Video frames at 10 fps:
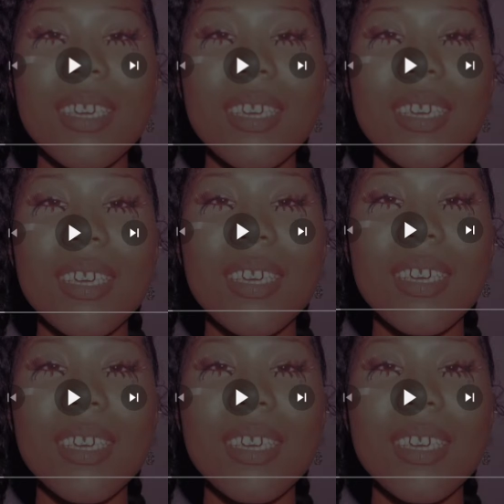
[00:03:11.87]

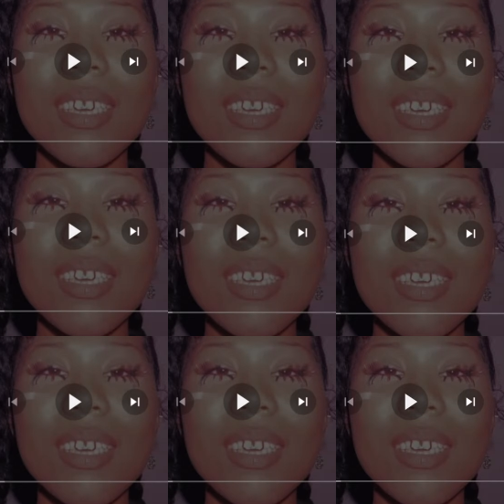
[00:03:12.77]

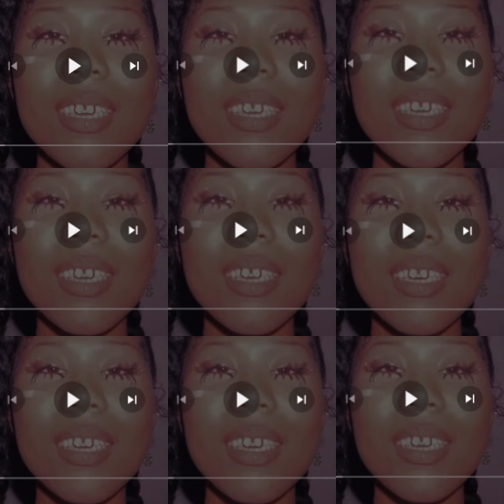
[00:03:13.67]

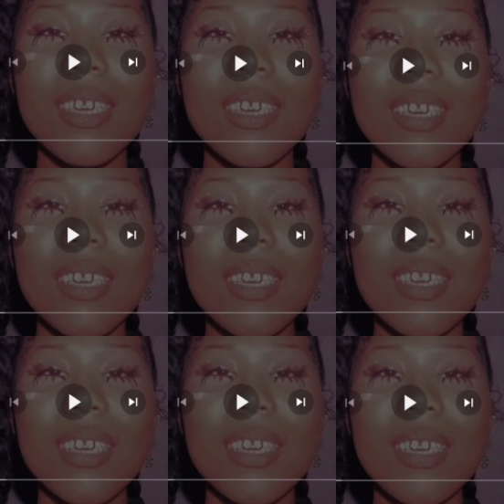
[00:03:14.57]

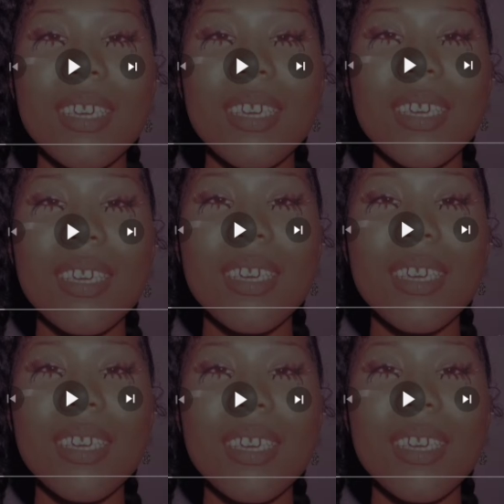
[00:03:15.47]

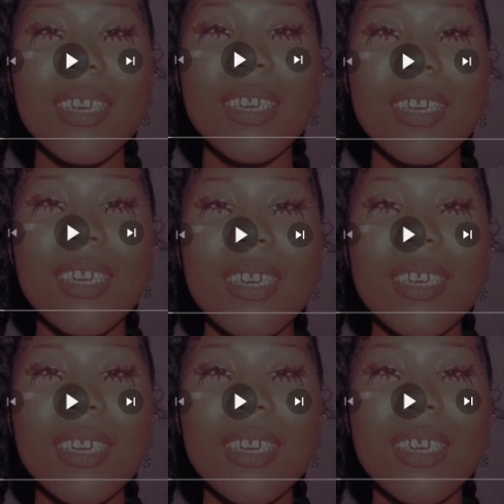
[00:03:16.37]
(not speaking)